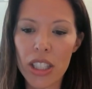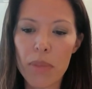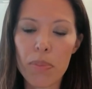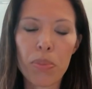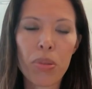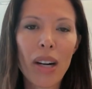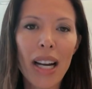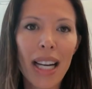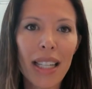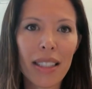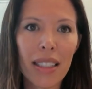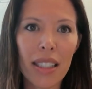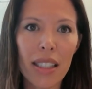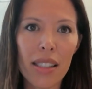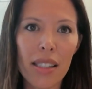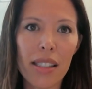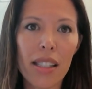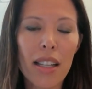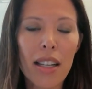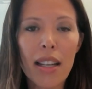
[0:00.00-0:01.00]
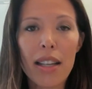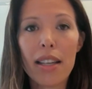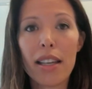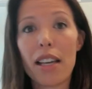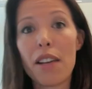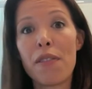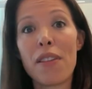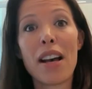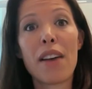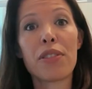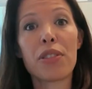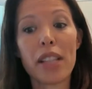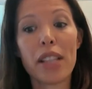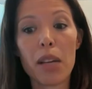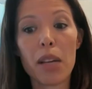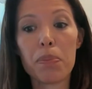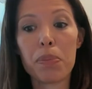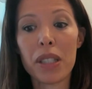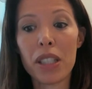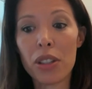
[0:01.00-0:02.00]
In practice, if after
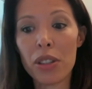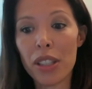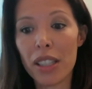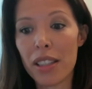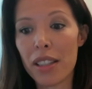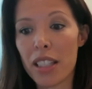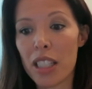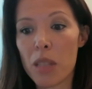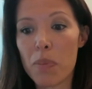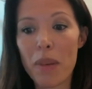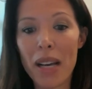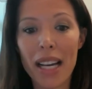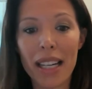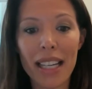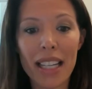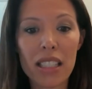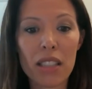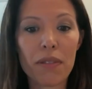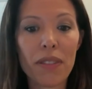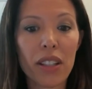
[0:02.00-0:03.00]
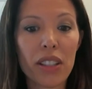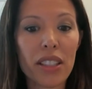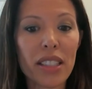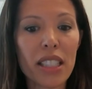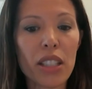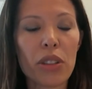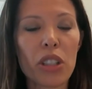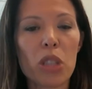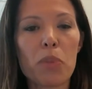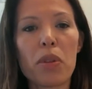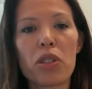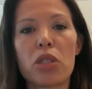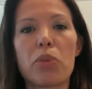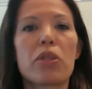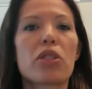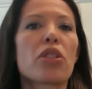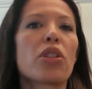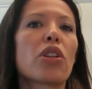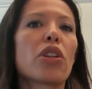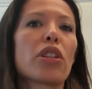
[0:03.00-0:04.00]
that period the SPAC hasn't found a deal, they're supposed to
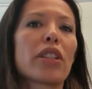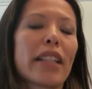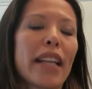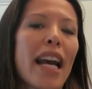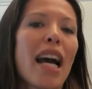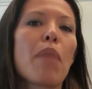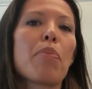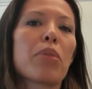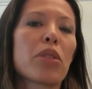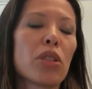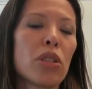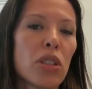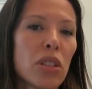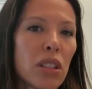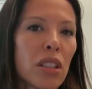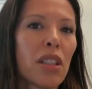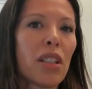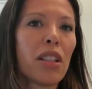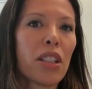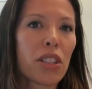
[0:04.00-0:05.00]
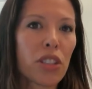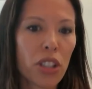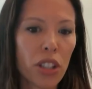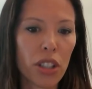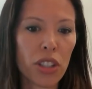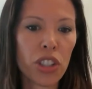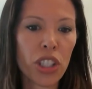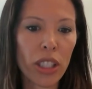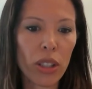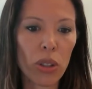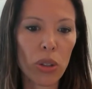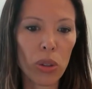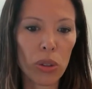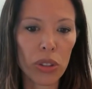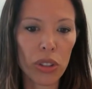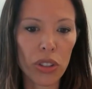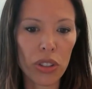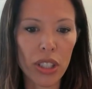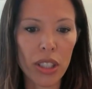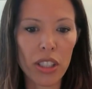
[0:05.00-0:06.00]
return capital to the shareholders.